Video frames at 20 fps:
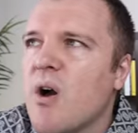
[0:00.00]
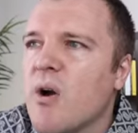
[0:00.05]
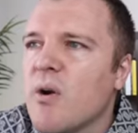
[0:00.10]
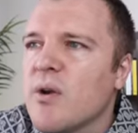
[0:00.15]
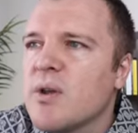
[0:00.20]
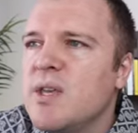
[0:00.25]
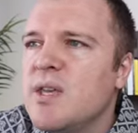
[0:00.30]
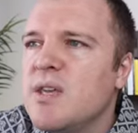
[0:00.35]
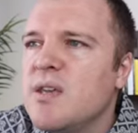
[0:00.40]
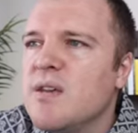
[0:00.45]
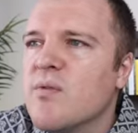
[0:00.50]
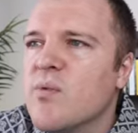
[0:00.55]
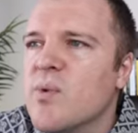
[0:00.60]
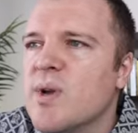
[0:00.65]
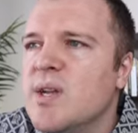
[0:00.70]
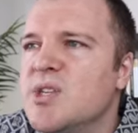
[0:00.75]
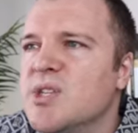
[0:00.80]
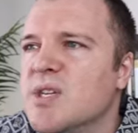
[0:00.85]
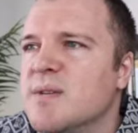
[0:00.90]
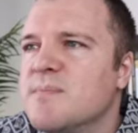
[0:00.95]
Kharkiv
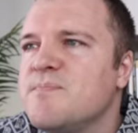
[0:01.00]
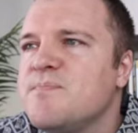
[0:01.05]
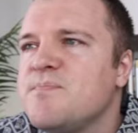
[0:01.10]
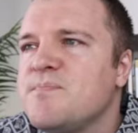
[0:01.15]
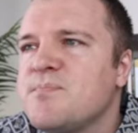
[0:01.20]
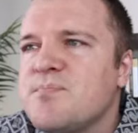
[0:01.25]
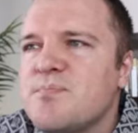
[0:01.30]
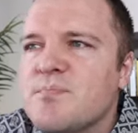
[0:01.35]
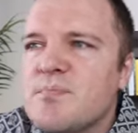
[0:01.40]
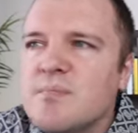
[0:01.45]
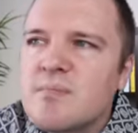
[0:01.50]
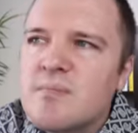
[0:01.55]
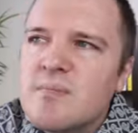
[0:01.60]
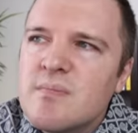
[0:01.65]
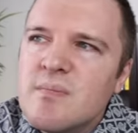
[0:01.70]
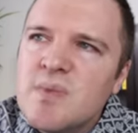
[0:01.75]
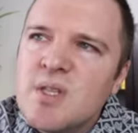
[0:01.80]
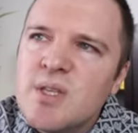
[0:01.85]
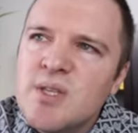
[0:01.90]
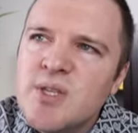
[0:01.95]
region.
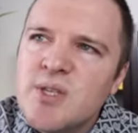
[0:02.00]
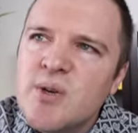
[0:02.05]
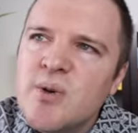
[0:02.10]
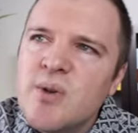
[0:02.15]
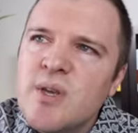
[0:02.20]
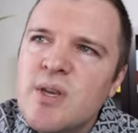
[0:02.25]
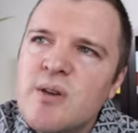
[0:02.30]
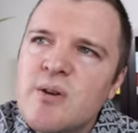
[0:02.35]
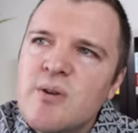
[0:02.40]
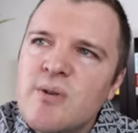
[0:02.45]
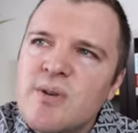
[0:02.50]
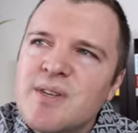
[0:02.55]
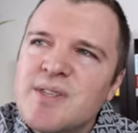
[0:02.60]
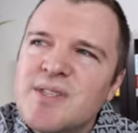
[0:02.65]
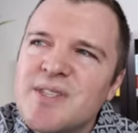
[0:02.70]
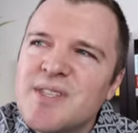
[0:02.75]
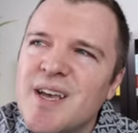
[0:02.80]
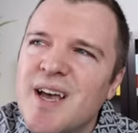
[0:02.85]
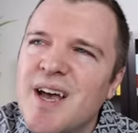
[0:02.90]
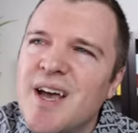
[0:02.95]
So here
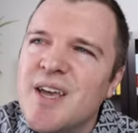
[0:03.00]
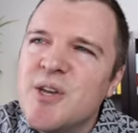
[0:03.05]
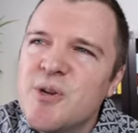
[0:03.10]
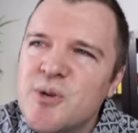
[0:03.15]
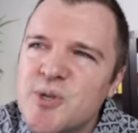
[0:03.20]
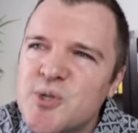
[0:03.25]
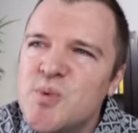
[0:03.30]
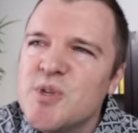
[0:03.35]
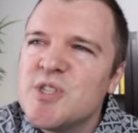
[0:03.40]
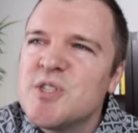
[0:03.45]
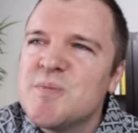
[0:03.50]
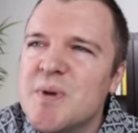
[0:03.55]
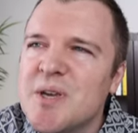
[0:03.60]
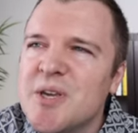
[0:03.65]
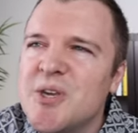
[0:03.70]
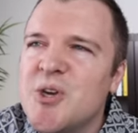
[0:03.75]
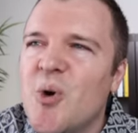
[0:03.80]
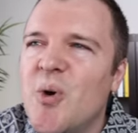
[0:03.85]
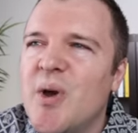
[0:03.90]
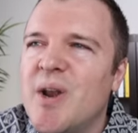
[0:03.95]
is uh, here's what's
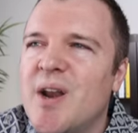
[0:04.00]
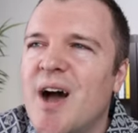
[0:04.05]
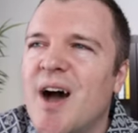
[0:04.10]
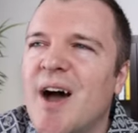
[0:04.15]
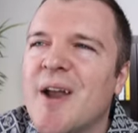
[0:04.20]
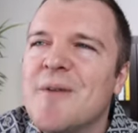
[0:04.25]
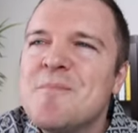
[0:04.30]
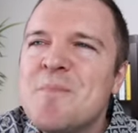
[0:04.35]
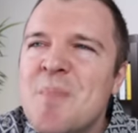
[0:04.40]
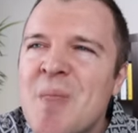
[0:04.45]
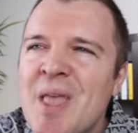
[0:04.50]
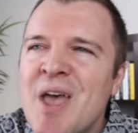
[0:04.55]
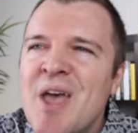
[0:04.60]
been going on.